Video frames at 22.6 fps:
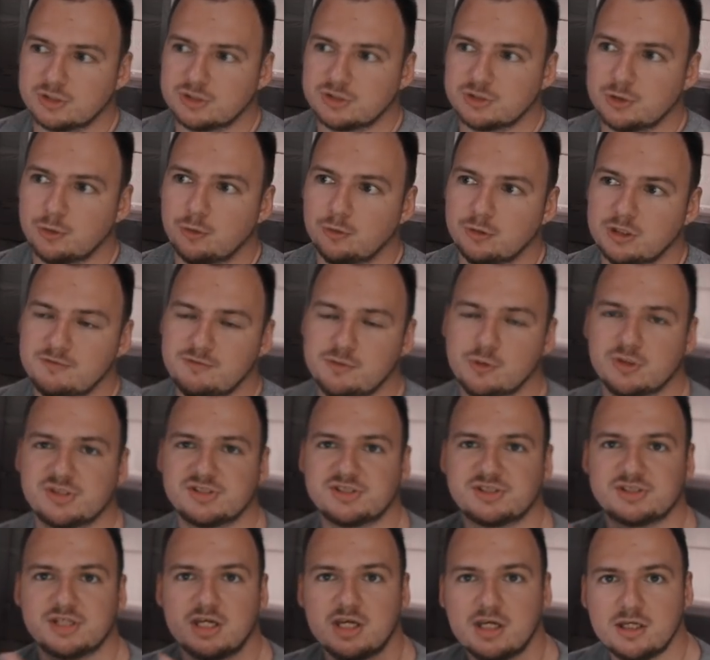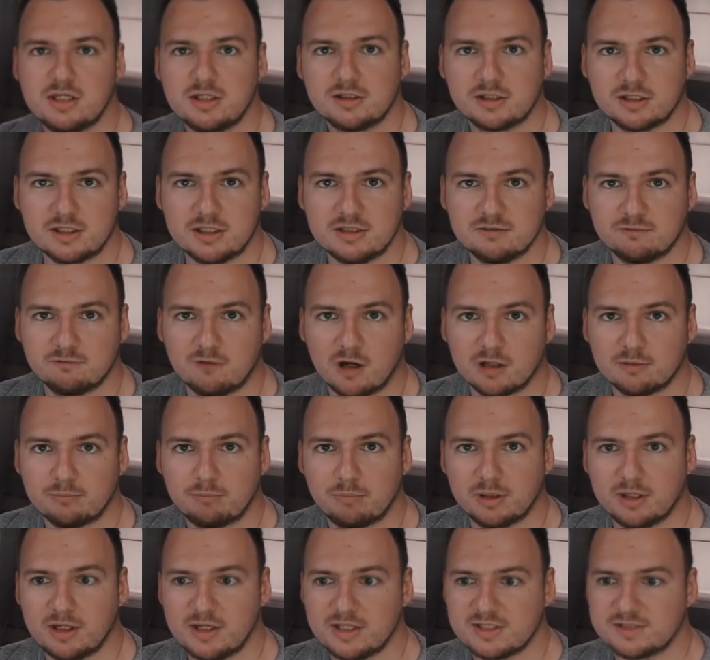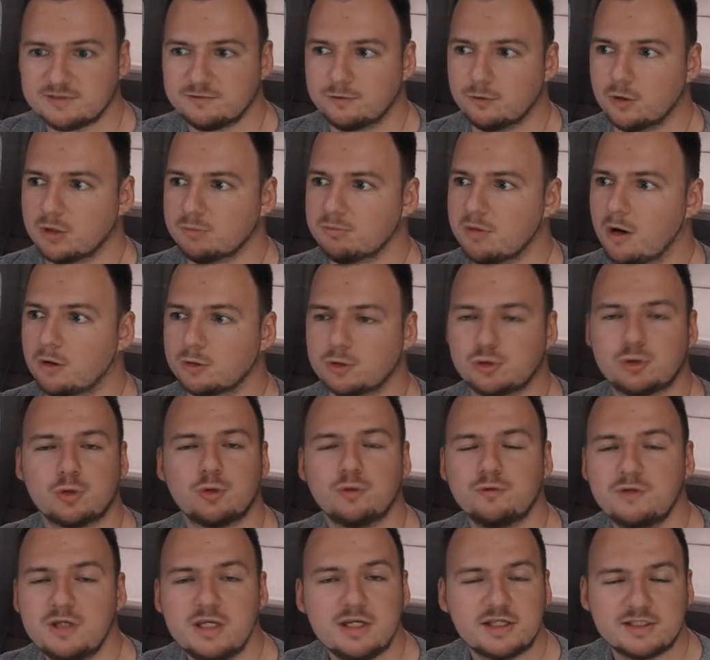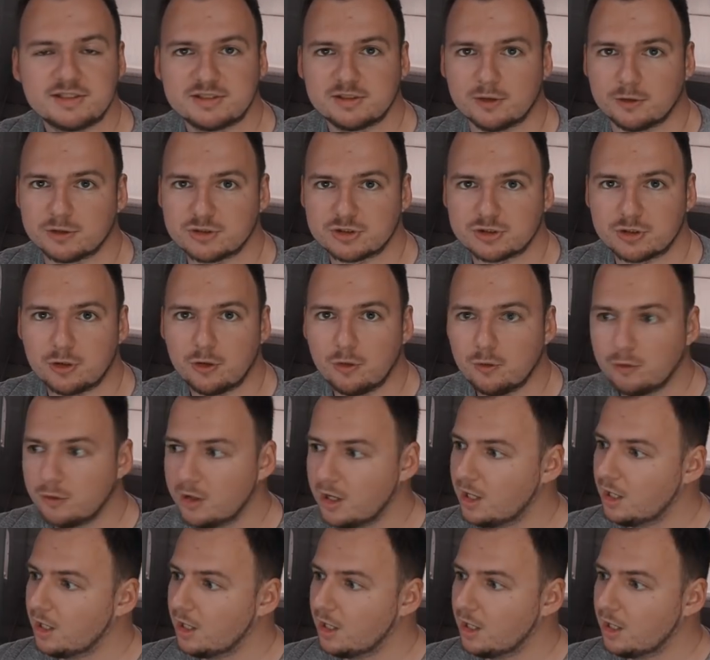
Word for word: So if you're staying in one place for about two weeks or so,